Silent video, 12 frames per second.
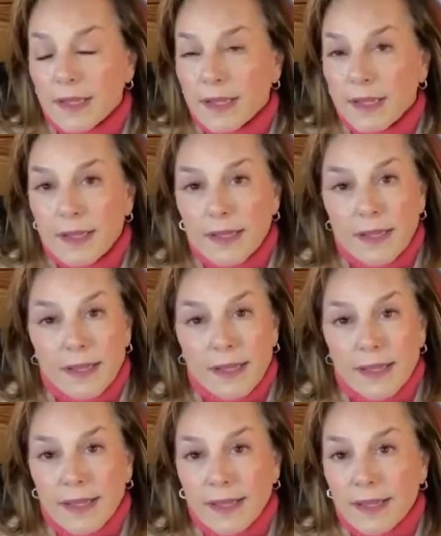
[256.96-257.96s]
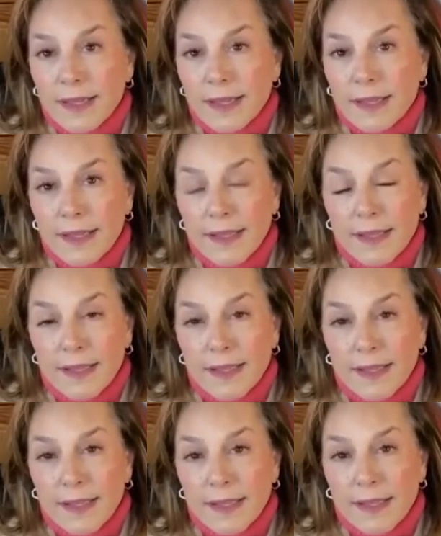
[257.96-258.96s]

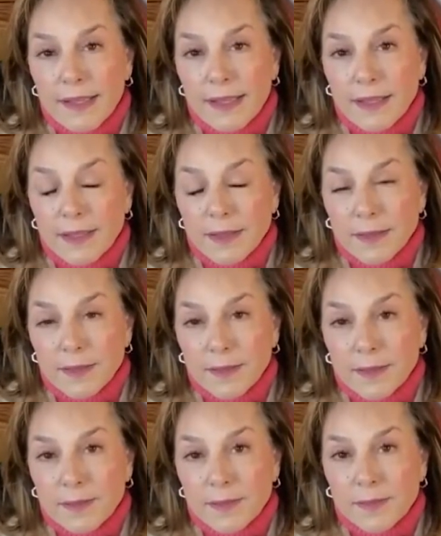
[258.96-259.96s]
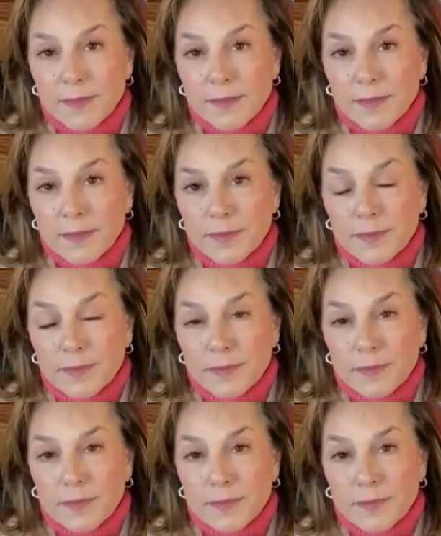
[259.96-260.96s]

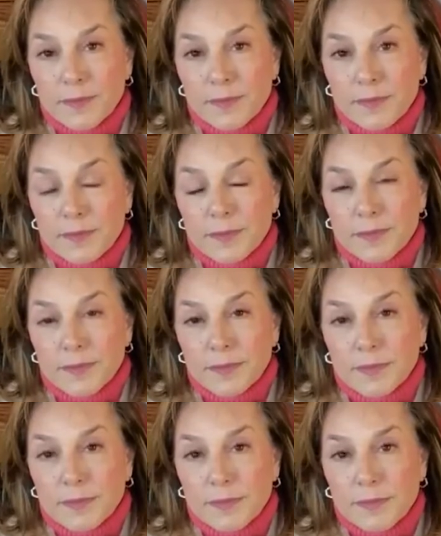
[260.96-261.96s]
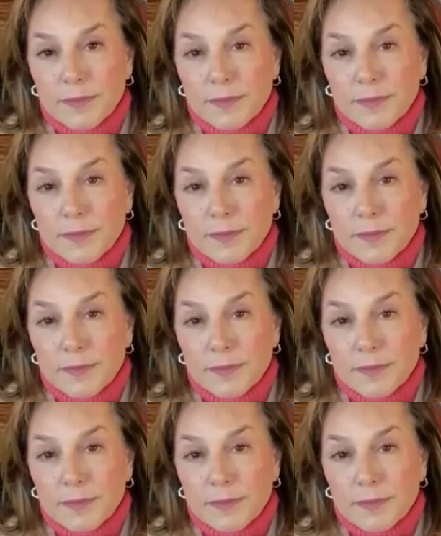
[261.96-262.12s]
(silent)